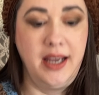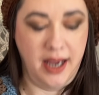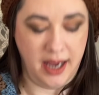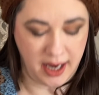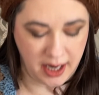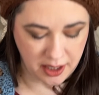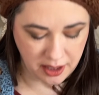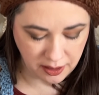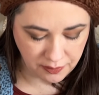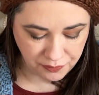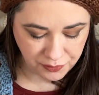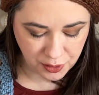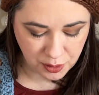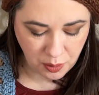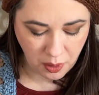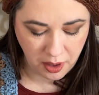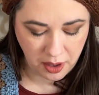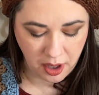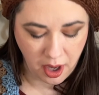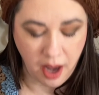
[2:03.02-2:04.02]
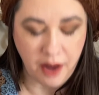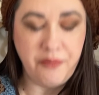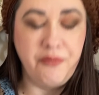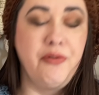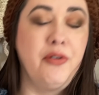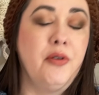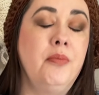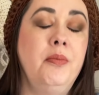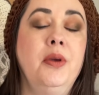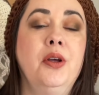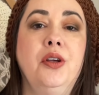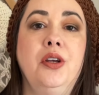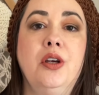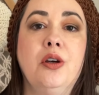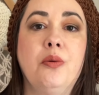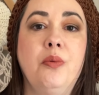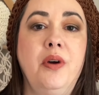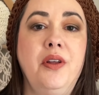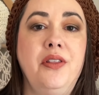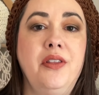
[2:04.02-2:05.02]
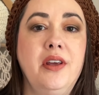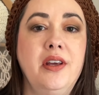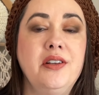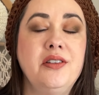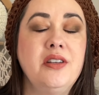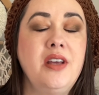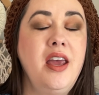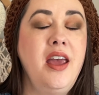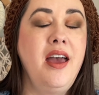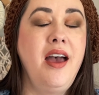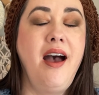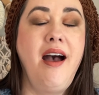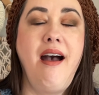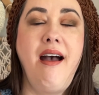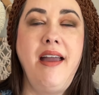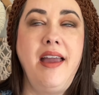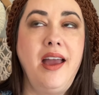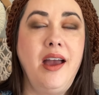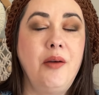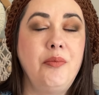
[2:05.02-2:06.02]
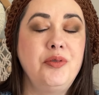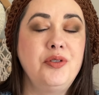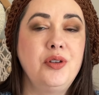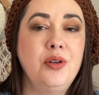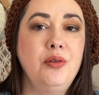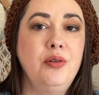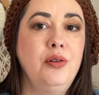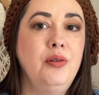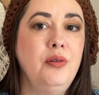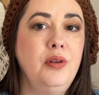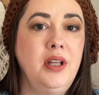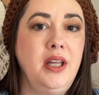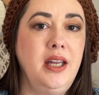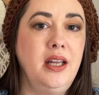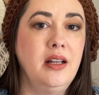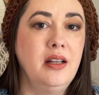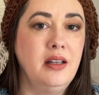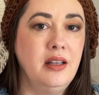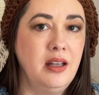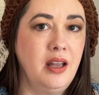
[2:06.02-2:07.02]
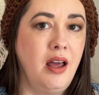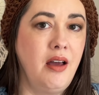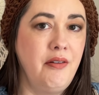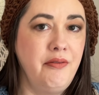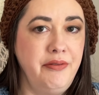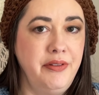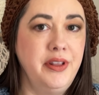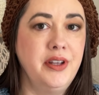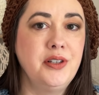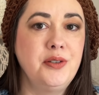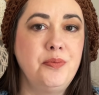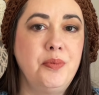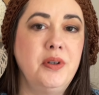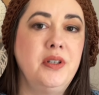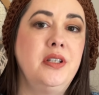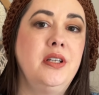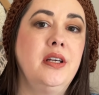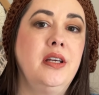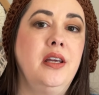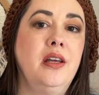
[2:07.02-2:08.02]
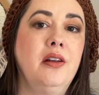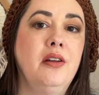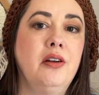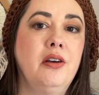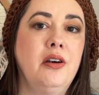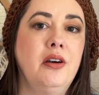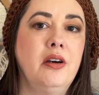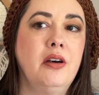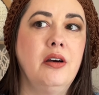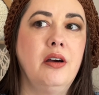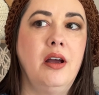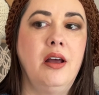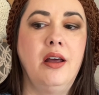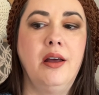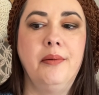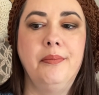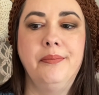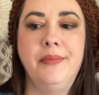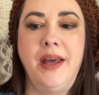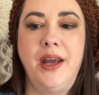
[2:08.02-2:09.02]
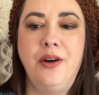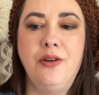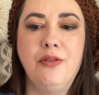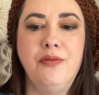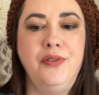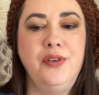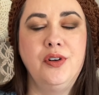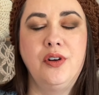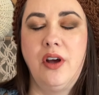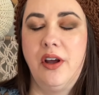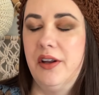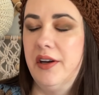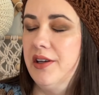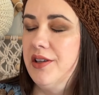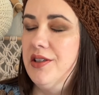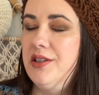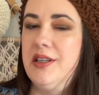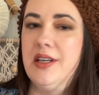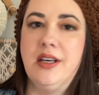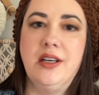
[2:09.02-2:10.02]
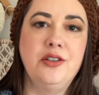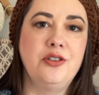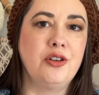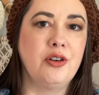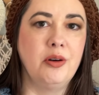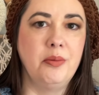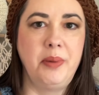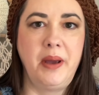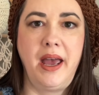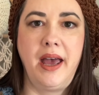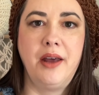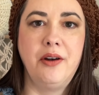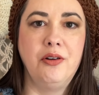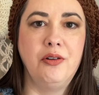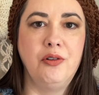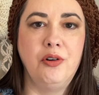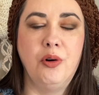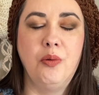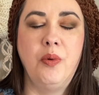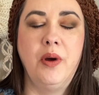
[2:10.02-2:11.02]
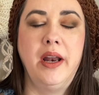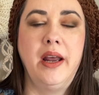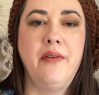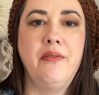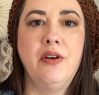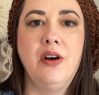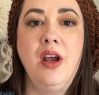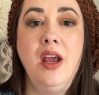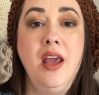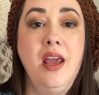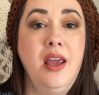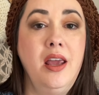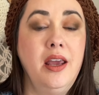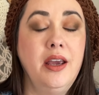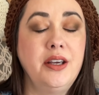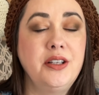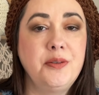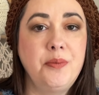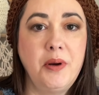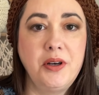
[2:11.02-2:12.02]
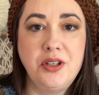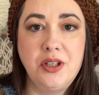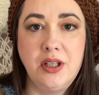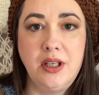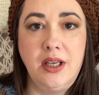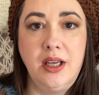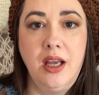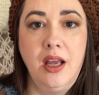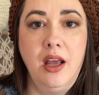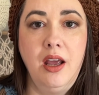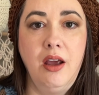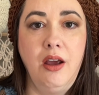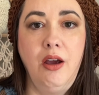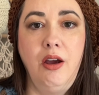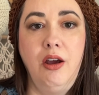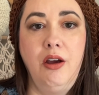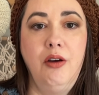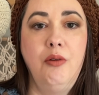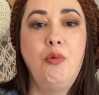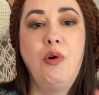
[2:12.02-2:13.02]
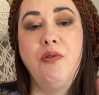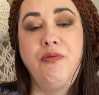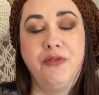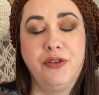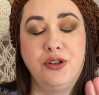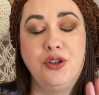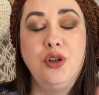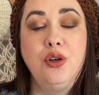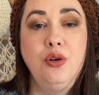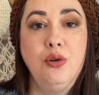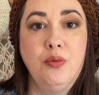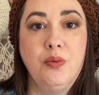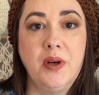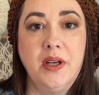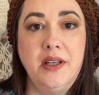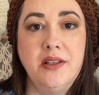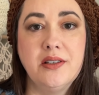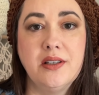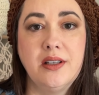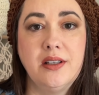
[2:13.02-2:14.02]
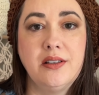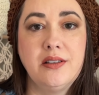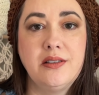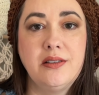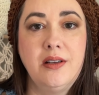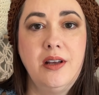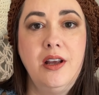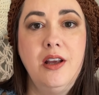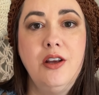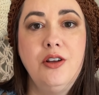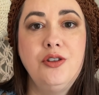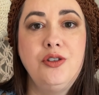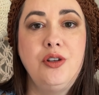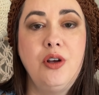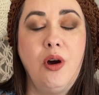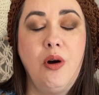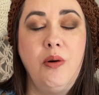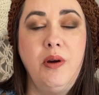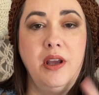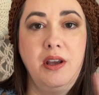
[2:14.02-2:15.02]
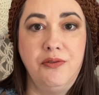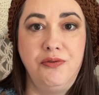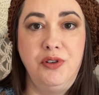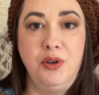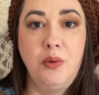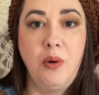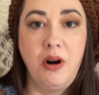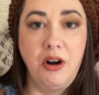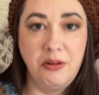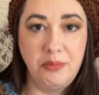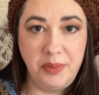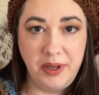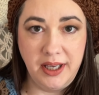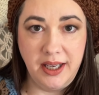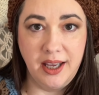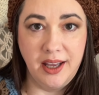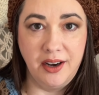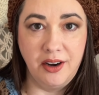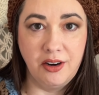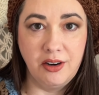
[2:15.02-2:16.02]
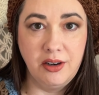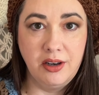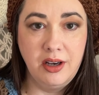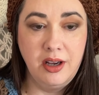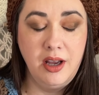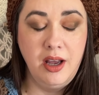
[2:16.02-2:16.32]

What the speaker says: and if you are not familiar with this, I absolutely love this particular, I don't know if you'd call it a stitch or a pattern or whatever, especially, well, for two reasons. So if you are a beginner,